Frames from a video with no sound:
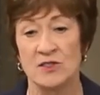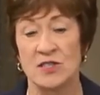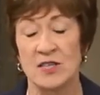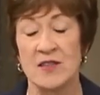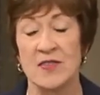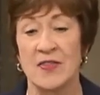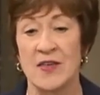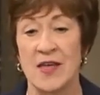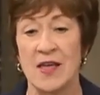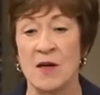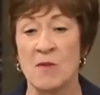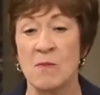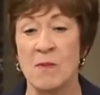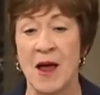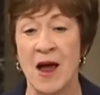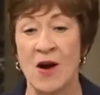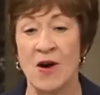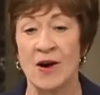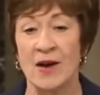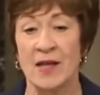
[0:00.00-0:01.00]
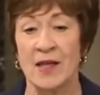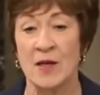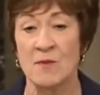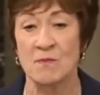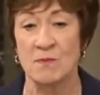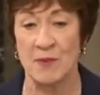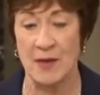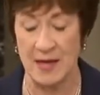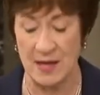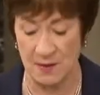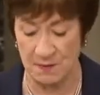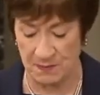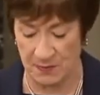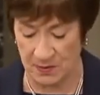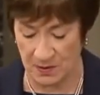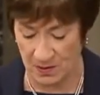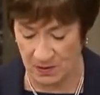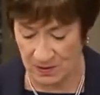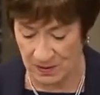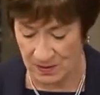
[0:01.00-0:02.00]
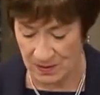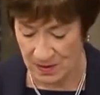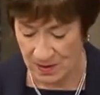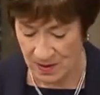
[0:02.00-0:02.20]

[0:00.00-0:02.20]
to the American people.